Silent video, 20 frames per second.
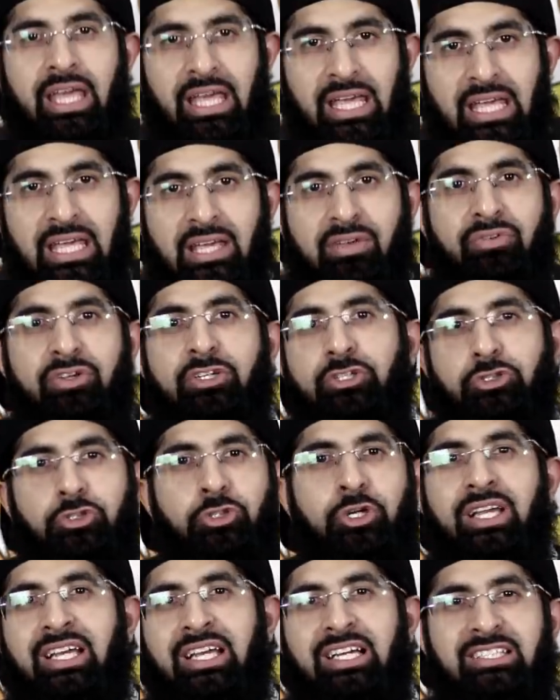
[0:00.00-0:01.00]
It even
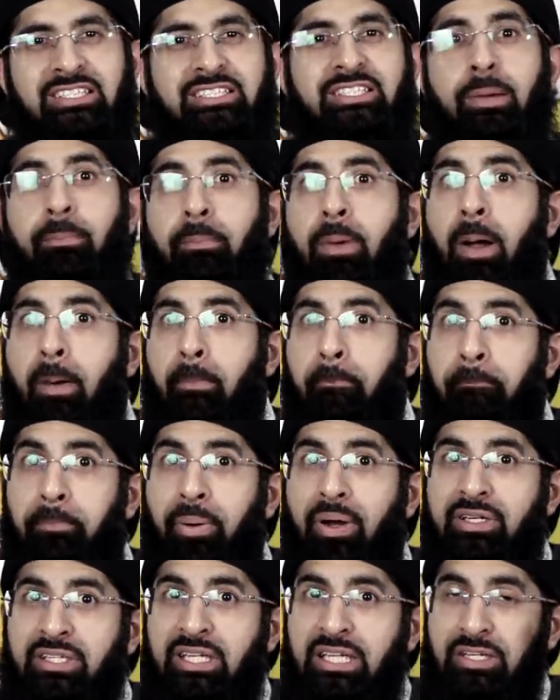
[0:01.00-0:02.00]
triggered some
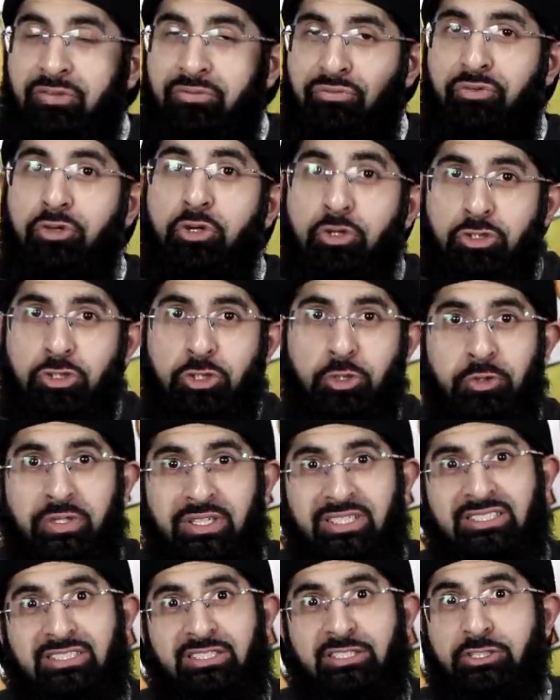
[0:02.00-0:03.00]
budding
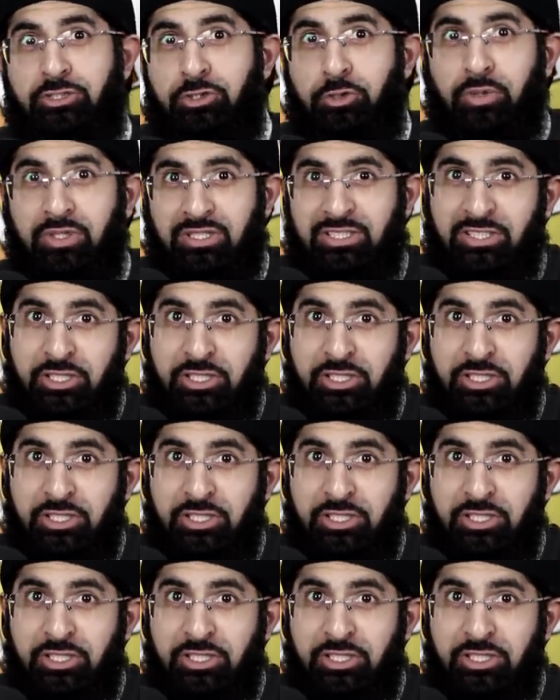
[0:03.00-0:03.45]
futurists to